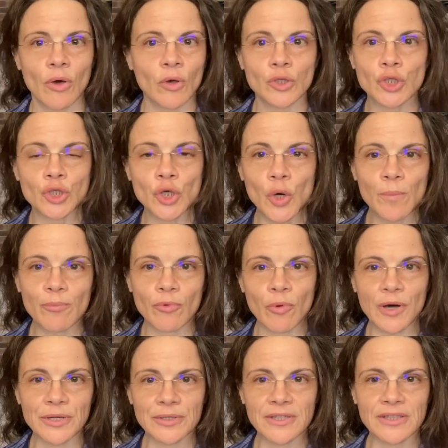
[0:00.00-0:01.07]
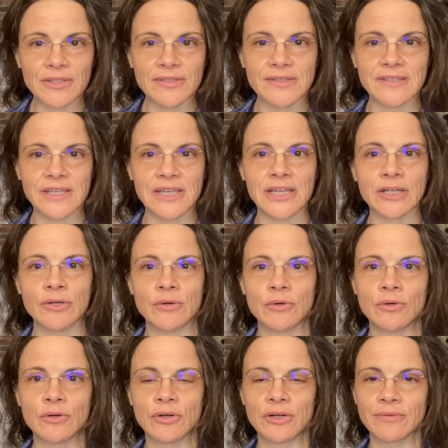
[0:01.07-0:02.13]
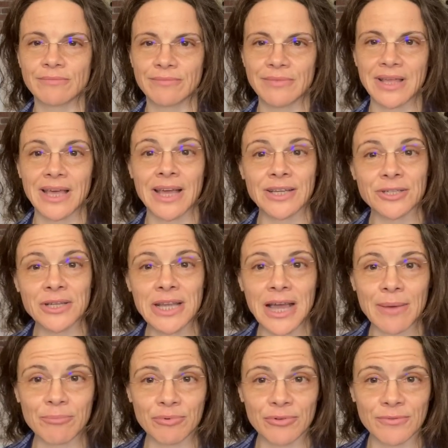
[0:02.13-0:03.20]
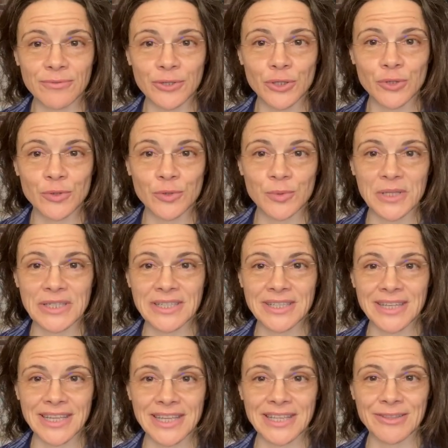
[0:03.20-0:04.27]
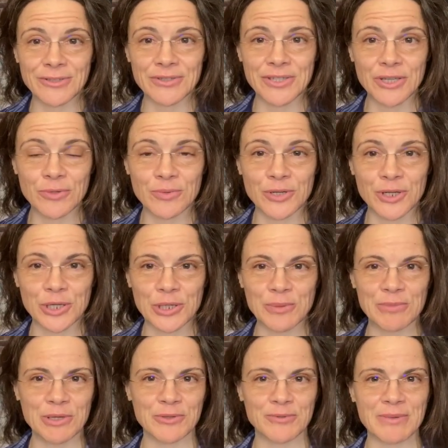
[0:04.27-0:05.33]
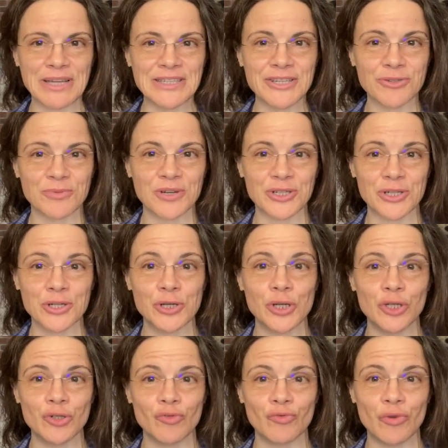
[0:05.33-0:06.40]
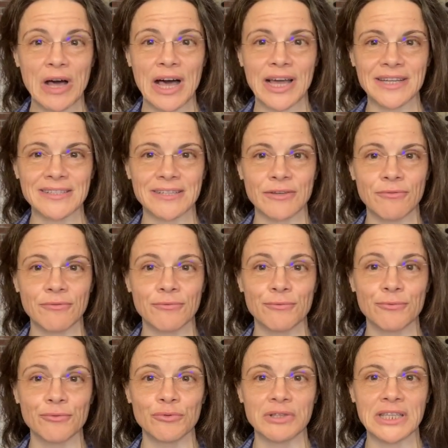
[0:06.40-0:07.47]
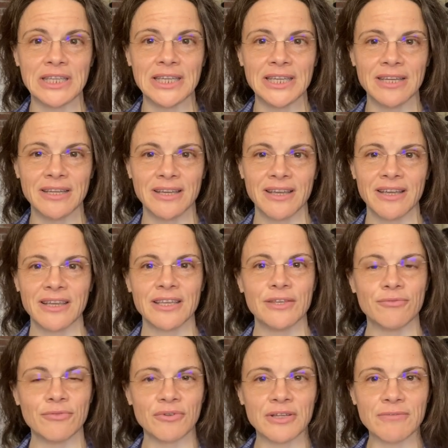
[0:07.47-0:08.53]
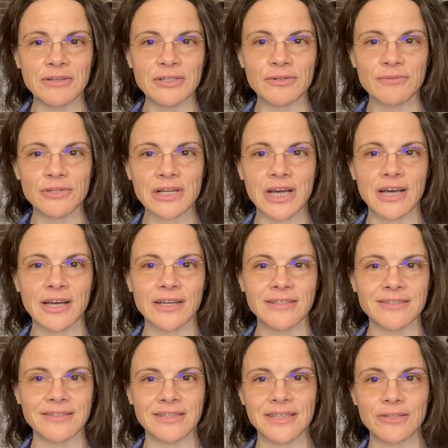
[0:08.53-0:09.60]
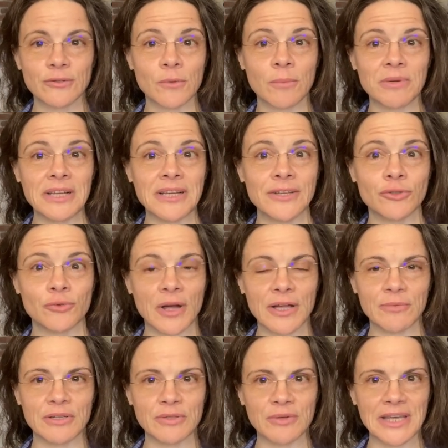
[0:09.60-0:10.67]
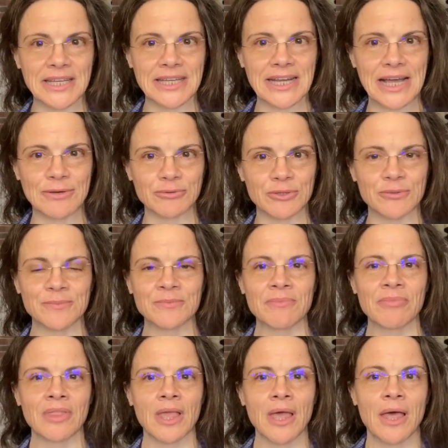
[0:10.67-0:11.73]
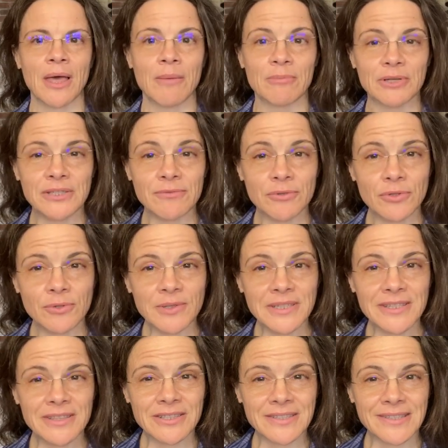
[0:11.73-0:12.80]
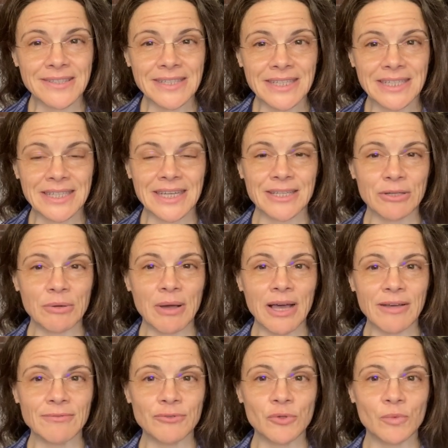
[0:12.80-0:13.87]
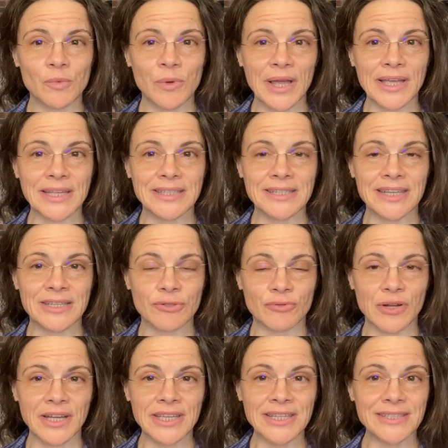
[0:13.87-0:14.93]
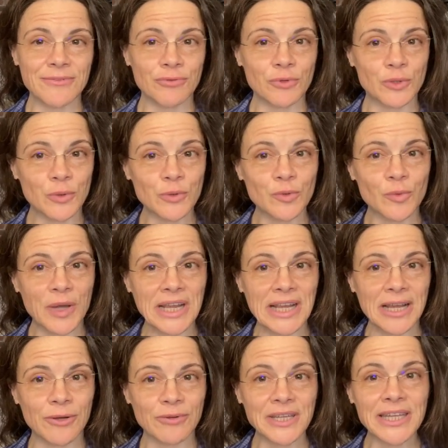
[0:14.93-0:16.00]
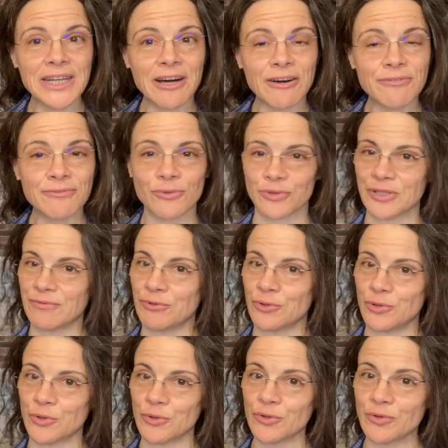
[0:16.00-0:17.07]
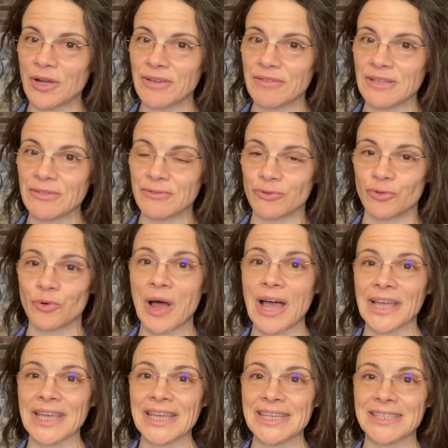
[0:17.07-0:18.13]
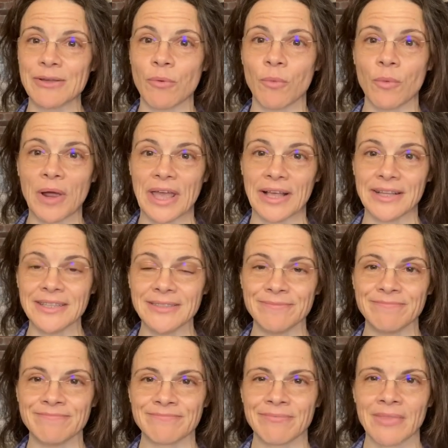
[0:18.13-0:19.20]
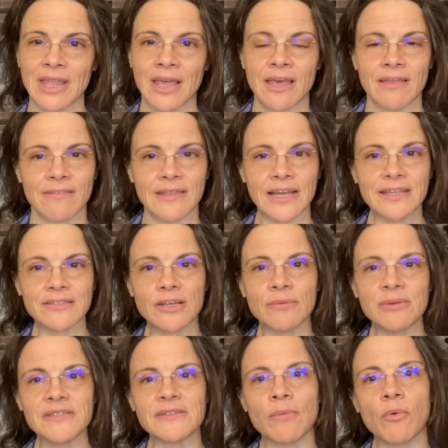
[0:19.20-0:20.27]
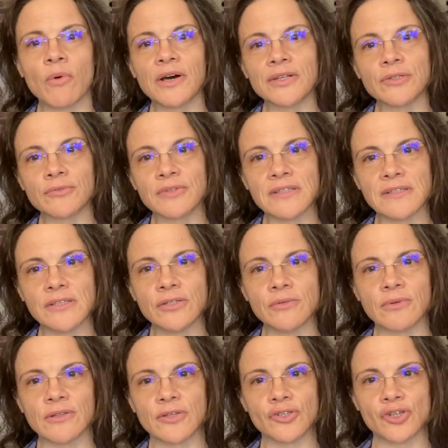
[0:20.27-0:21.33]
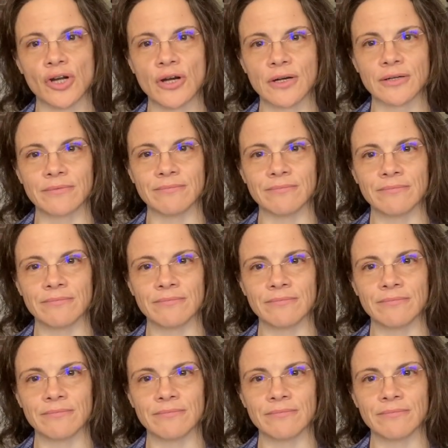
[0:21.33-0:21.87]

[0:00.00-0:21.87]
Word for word: soap water in the sink, or actually I prefer to do it in the dishwasher, because my dishwasher dries fully. If you leave it overnight, it completely dry when you get it out. But if you do it sink and you have to wait and dry it, if you don't wait long enough, or if you don't dry it dry it well, there's going to be some water residue on the jar,